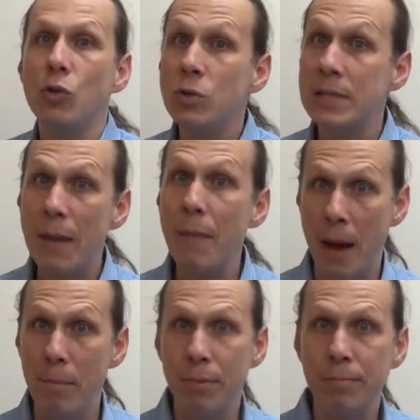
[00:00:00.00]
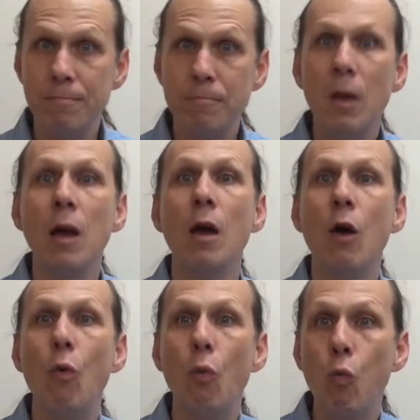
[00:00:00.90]
To sum up,
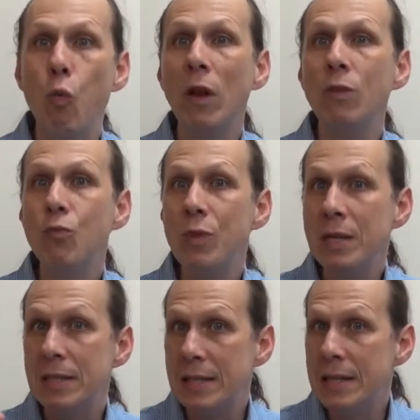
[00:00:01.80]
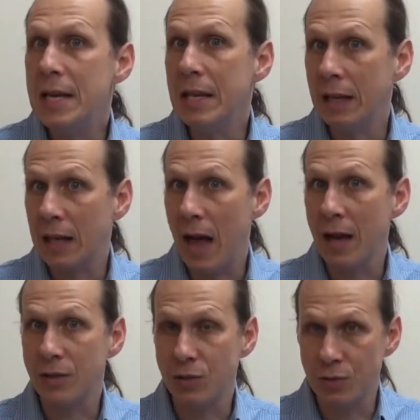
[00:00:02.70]
what we see in
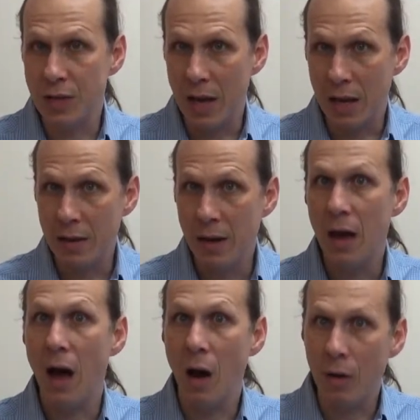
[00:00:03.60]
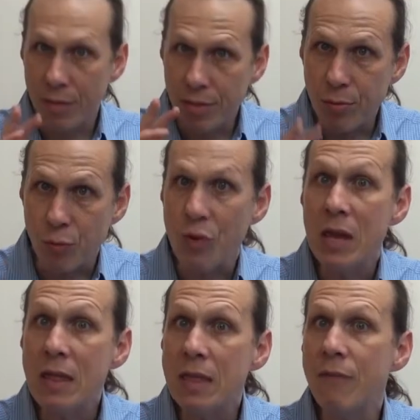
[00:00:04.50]
class today are
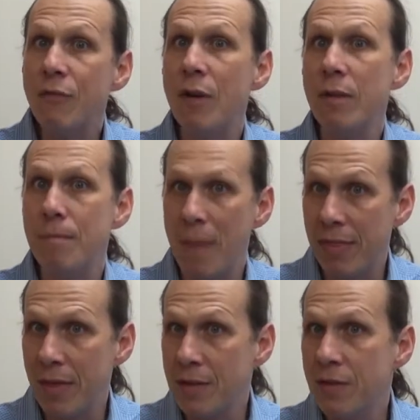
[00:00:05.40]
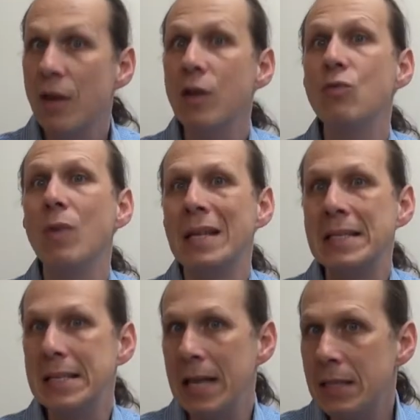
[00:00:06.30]
3 different methods to
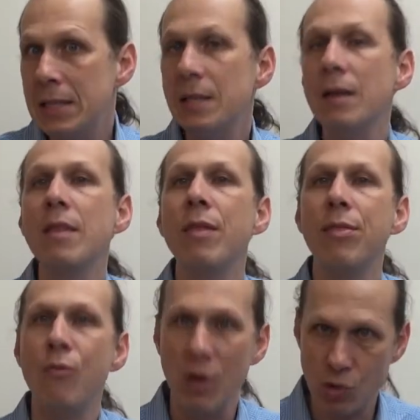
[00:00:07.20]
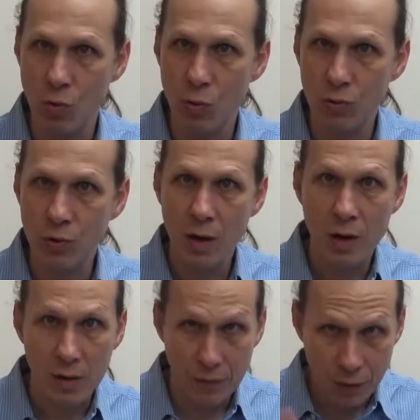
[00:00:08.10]
assess the threshold.
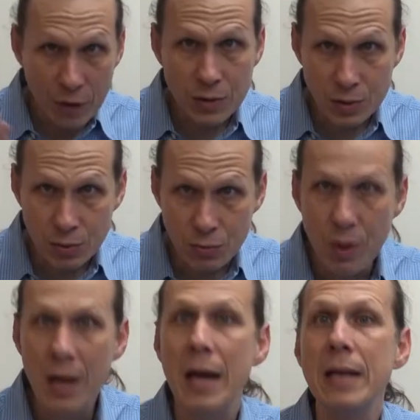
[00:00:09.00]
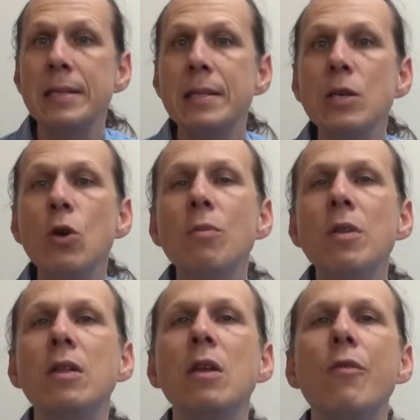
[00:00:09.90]
The first 2 assume
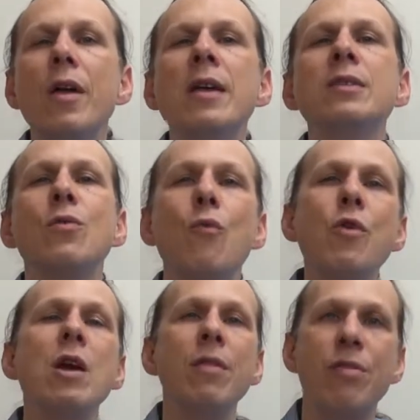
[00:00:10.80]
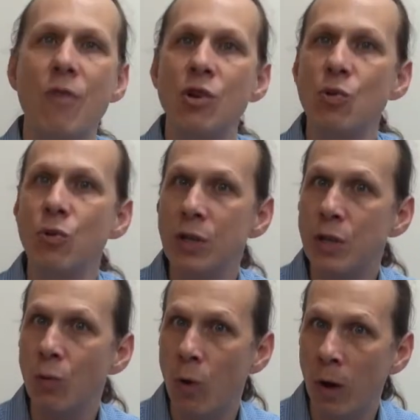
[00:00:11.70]
that there is a real threshold
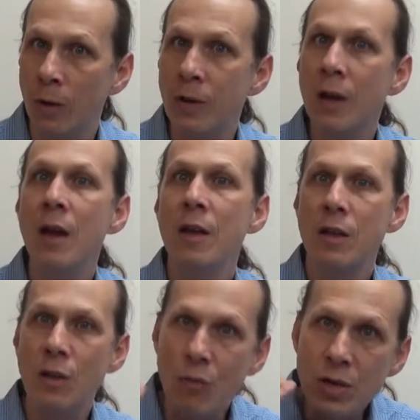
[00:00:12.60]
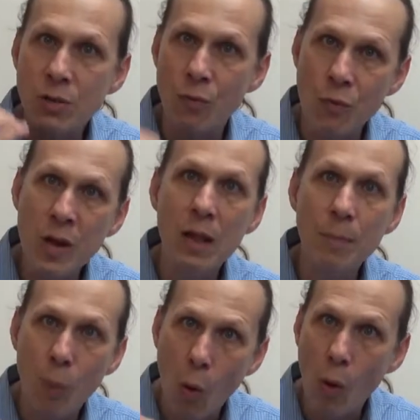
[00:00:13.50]
in the world, that there is a
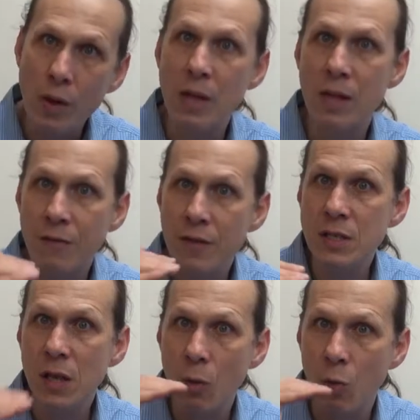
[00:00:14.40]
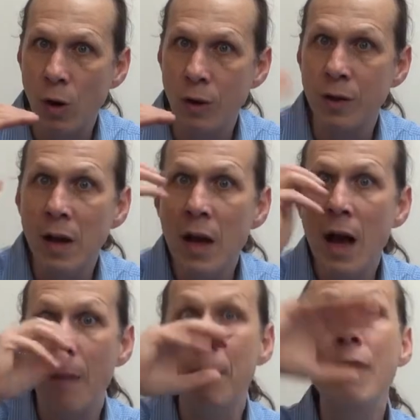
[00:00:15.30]
real point in the physical world
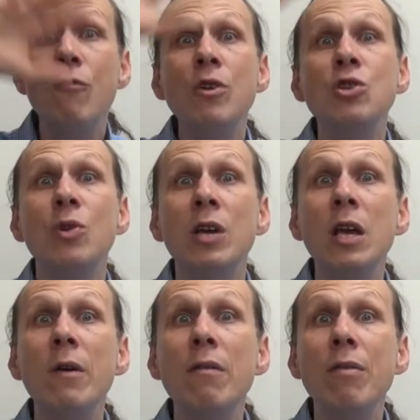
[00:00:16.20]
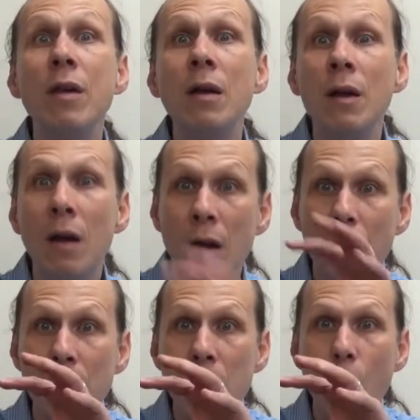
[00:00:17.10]
above which you hear anything,
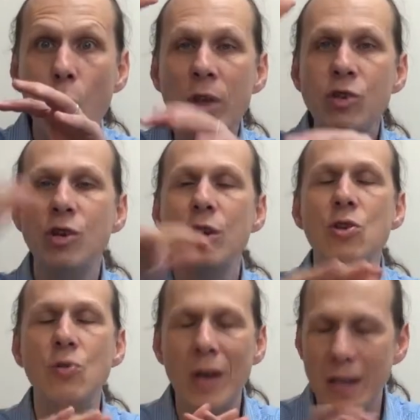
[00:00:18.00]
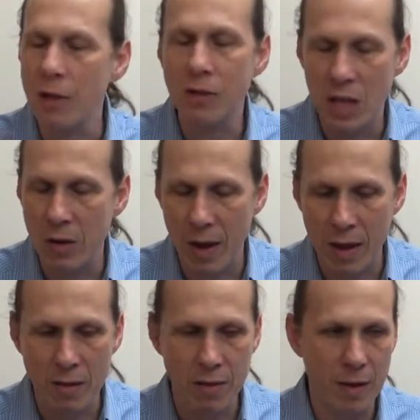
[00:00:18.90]
below which you cannot hear
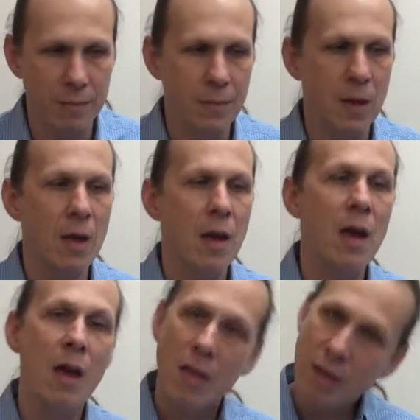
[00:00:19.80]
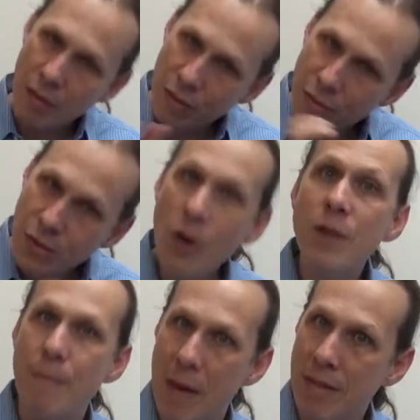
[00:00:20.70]
anything. The
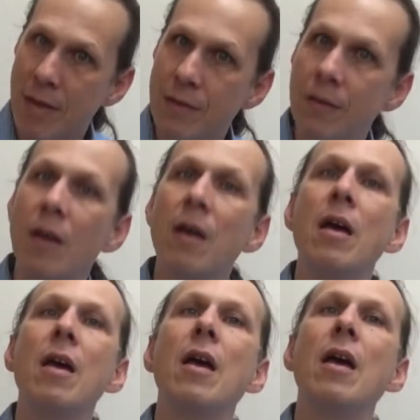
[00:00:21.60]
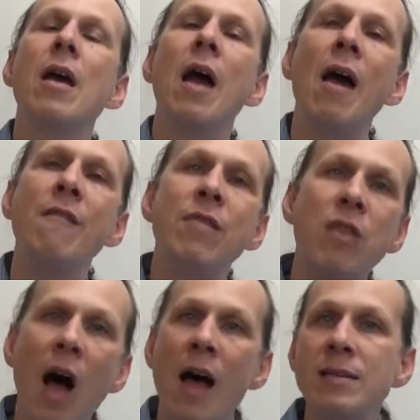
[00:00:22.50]
third method have
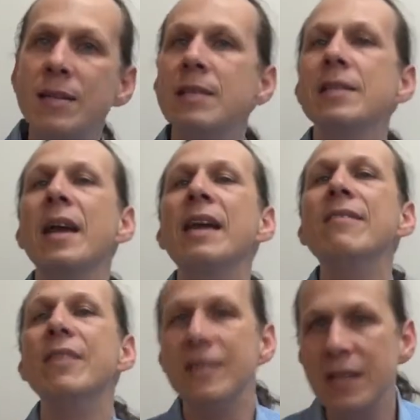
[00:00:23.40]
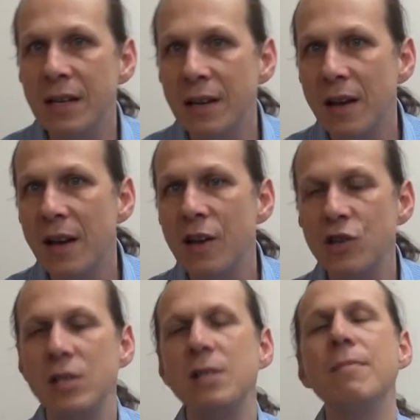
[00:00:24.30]
lost this naivety.
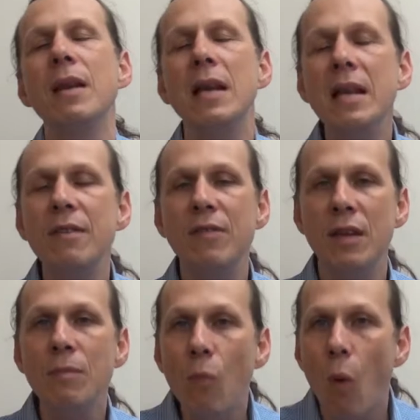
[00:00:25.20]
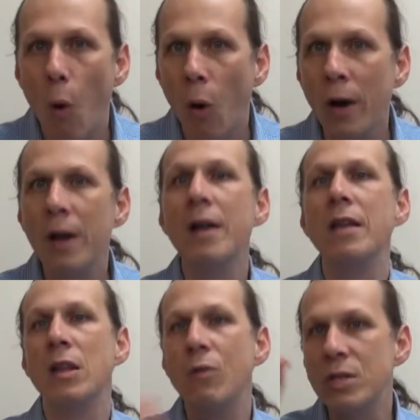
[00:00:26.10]
She doesn't believe anymore
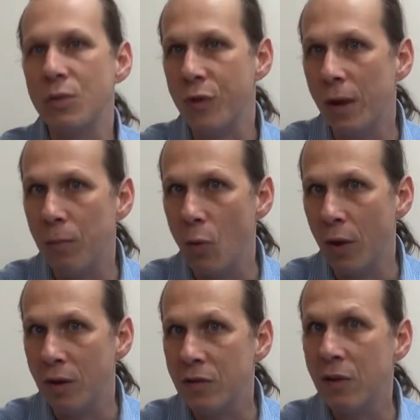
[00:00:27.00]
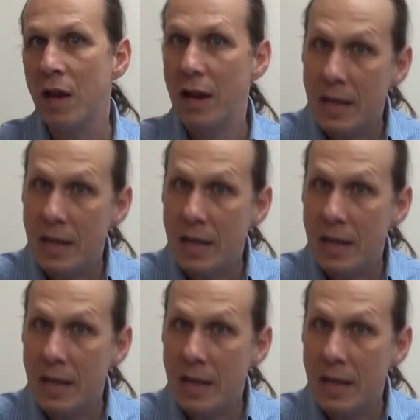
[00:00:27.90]
that there is a real point.